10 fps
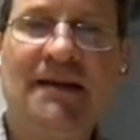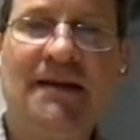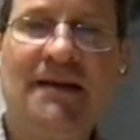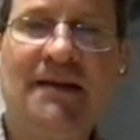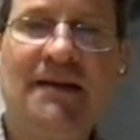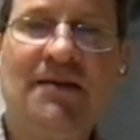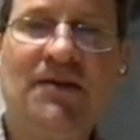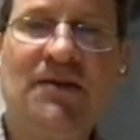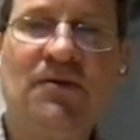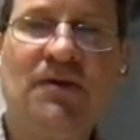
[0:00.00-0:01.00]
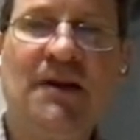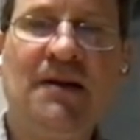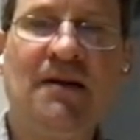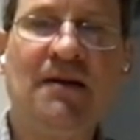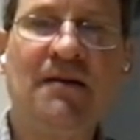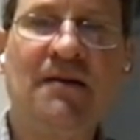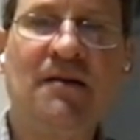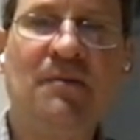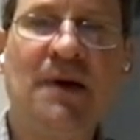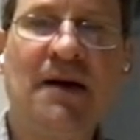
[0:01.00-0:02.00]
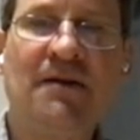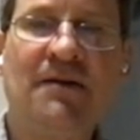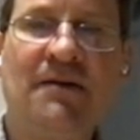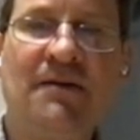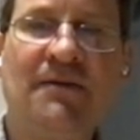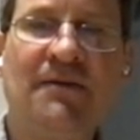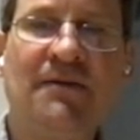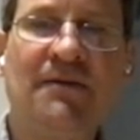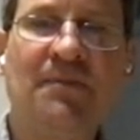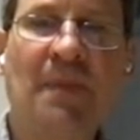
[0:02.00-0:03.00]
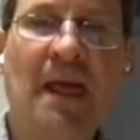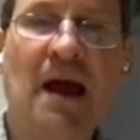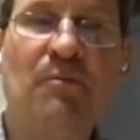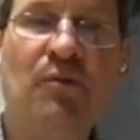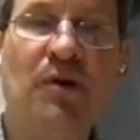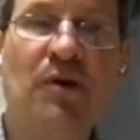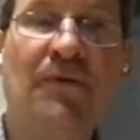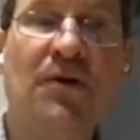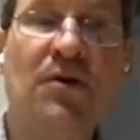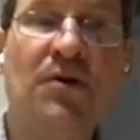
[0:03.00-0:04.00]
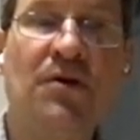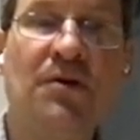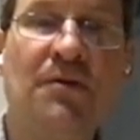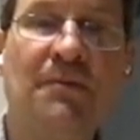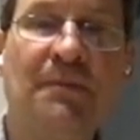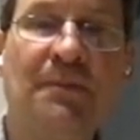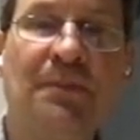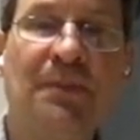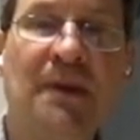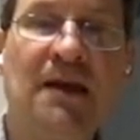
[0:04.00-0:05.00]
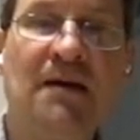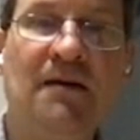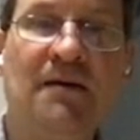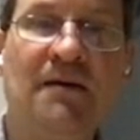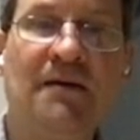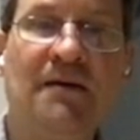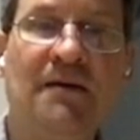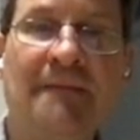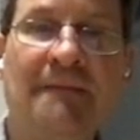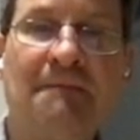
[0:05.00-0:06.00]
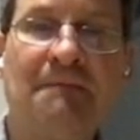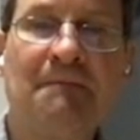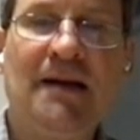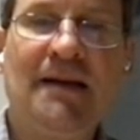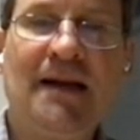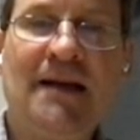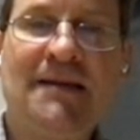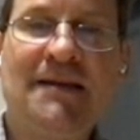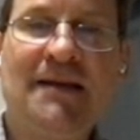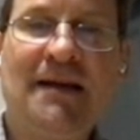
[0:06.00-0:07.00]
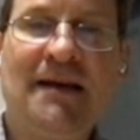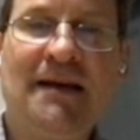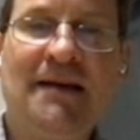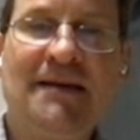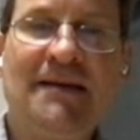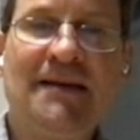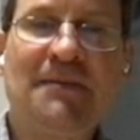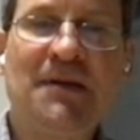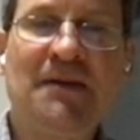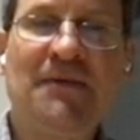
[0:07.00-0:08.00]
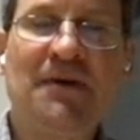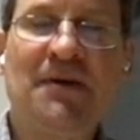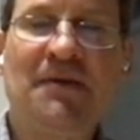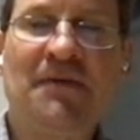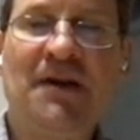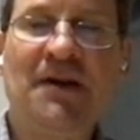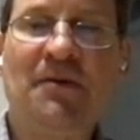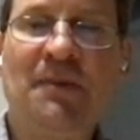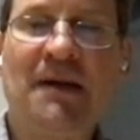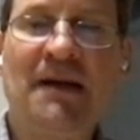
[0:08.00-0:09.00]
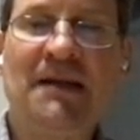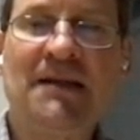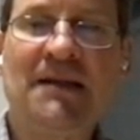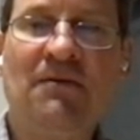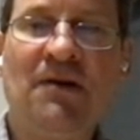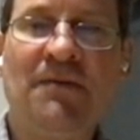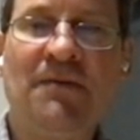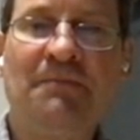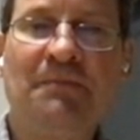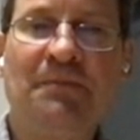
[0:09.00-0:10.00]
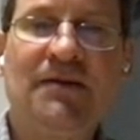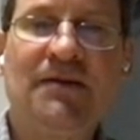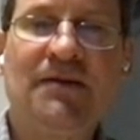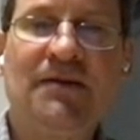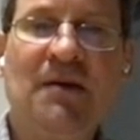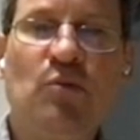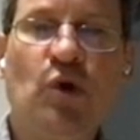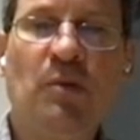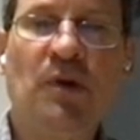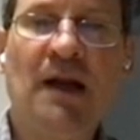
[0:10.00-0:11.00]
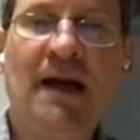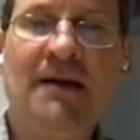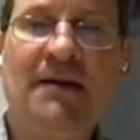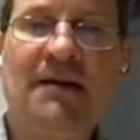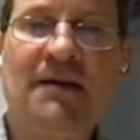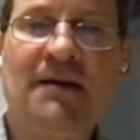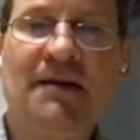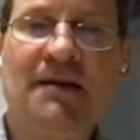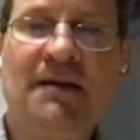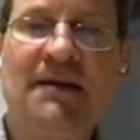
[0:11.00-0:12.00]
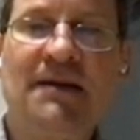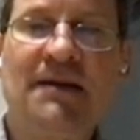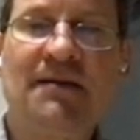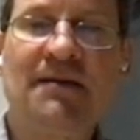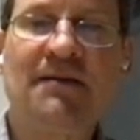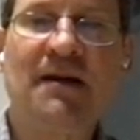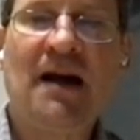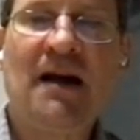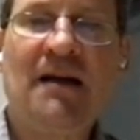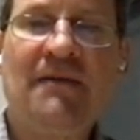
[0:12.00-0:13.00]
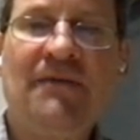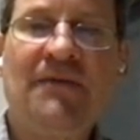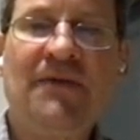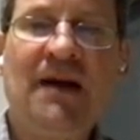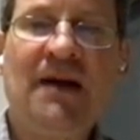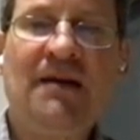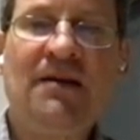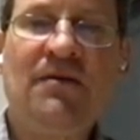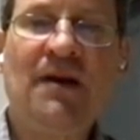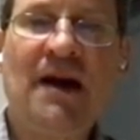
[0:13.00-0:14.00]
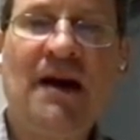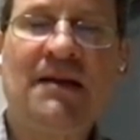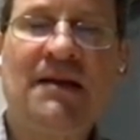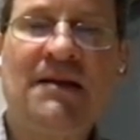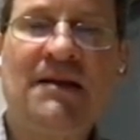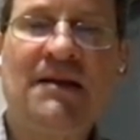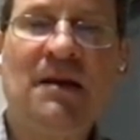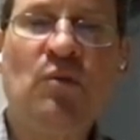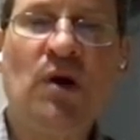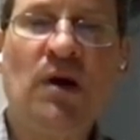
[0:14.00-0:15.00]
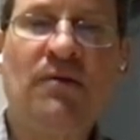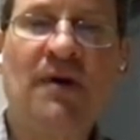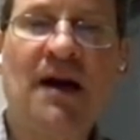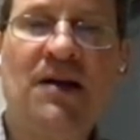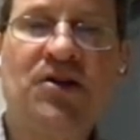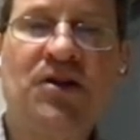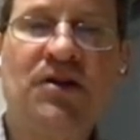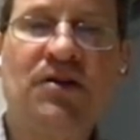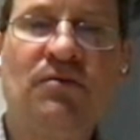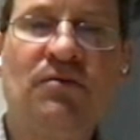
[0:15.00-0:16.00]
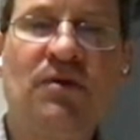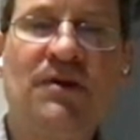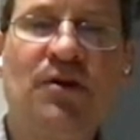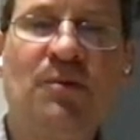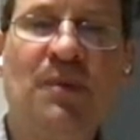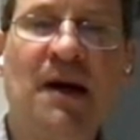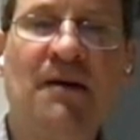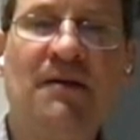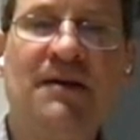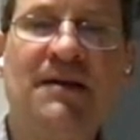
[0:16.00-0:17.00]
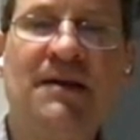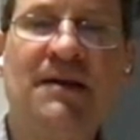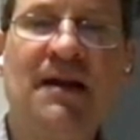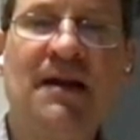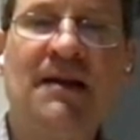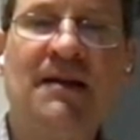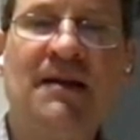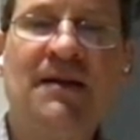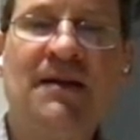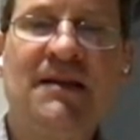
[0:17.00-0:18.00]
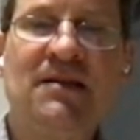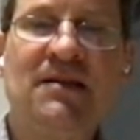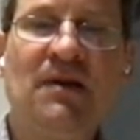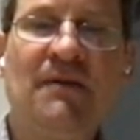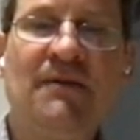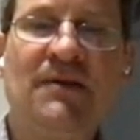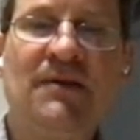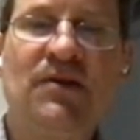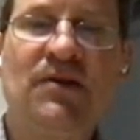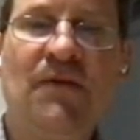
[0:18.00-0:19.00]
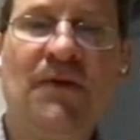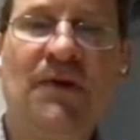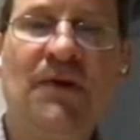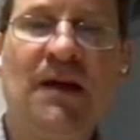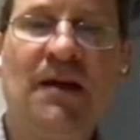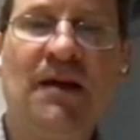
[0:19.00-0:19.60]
It is also ER, comparative. I prefer ER. That's a subject for another video, but let's go on. To sound more polite, consider, I find you acted somewhat rash towards your parents. So this is a way of softening.